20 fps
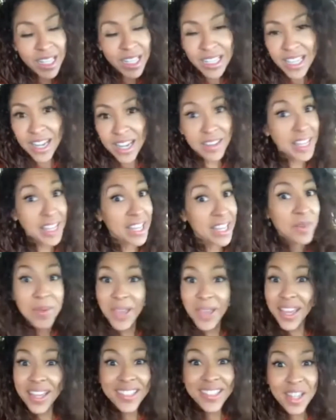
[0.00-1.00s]
I kind of like,
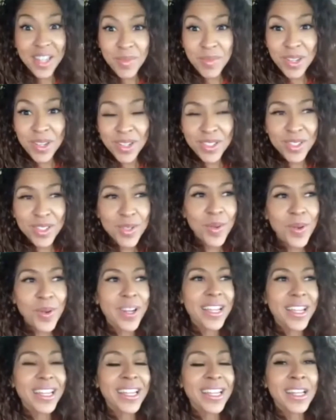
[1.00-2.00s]
okay, tell me your story.